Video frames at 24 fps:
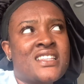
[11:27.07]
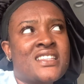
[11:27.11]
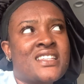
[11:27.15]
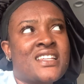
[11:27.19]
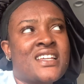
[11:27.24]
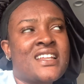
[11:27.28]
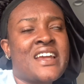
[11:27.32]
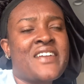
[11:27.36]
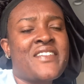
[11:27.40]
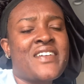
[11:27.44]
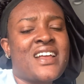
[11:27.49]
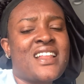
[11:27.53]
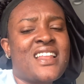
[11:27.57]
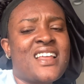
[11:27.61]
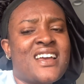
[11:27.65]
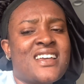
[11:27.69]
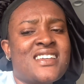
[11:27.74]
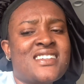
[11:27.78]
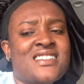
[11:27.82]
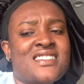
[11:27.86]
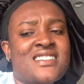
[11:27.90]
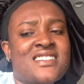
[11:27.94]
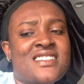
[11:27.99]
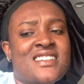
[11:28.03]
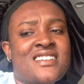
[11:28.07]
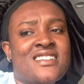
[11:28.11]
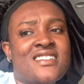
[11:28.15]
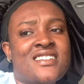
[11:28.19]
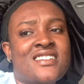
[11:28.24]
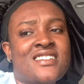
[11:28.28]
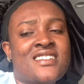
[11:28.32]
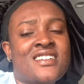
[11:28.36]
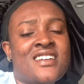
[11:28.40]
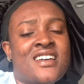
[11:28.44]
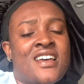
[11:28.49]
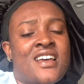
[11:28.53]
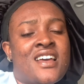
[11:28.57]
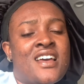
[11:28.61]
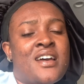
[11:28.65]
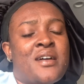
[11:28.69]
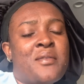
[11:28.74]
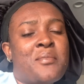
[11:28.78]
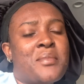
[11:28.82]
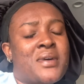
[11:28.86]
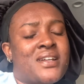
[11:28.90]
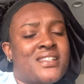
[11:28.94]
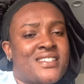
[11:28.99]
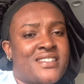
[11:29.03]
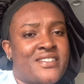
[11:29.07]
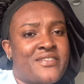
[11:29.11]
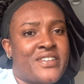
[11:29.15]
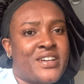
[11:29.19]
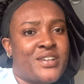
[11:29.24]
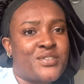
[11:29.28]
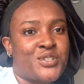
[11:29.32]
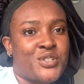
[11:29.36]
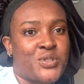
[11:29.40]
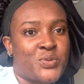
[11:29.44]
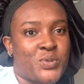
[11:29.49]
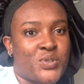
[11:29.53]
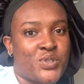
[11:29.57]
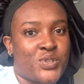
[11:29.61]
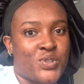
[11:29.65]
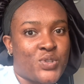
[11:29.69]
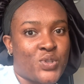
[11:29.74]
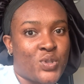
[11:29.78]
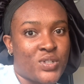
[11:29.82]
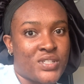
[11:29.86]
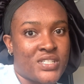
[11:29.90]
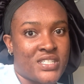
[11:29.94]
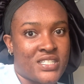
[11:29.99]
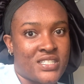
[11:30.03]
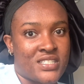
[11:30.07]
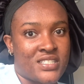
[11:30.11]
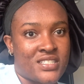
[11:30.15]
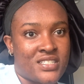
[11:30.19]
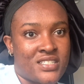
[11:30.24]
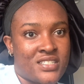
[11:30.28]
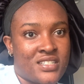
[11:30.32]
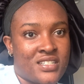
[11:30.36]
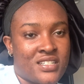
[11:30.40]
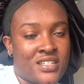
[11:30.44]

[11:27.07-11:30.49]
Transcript: Then I realized the material she was studying